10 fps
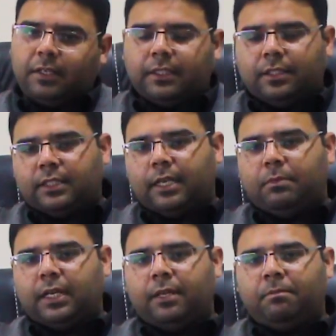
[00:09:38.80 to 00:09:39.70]
at the
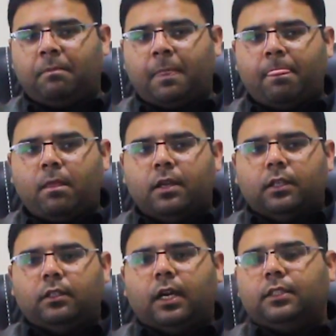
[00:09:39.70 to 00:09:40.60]
same time?
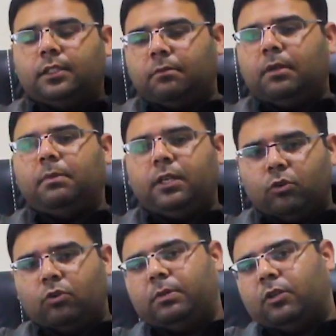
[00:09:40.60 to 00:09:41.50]
The answer may be
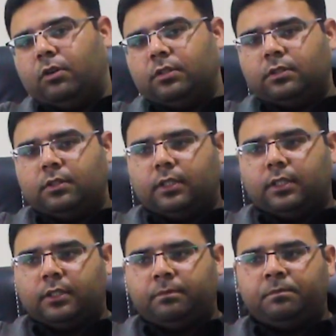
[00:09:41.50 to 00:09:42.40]
no, because
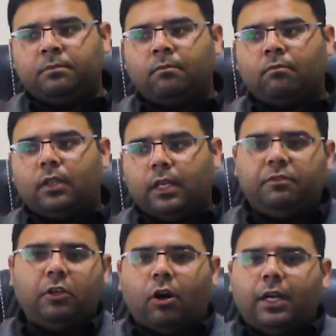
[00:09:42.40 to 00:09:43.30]

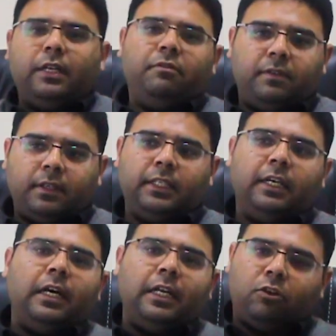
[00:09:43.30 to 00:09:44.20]
if they all differ, they
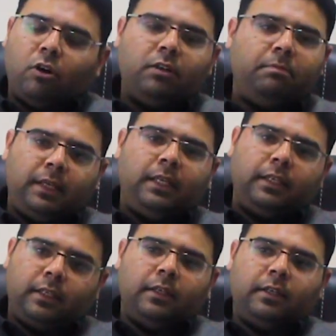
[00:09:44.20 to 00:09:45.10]
all
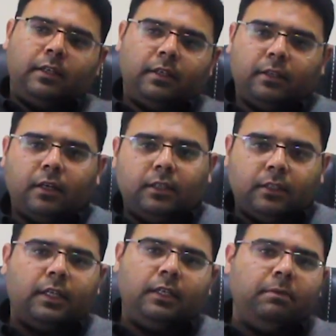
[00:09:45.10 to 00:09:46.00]

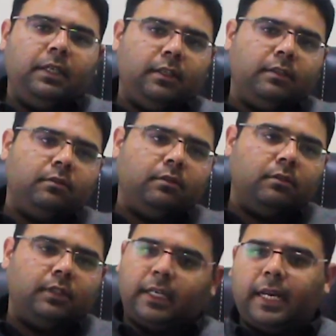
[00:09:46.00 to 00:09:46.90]
can't be
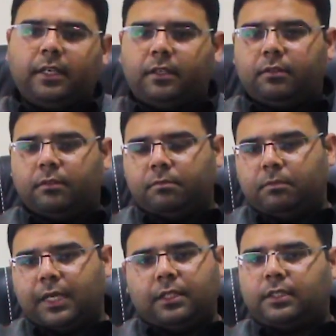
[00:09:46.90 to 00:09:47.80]
correct
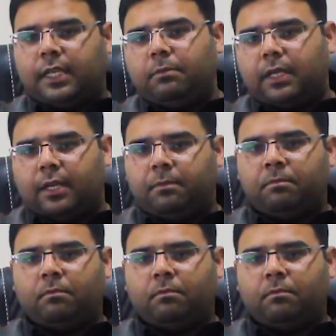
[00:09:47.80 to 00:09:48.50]
at the same time.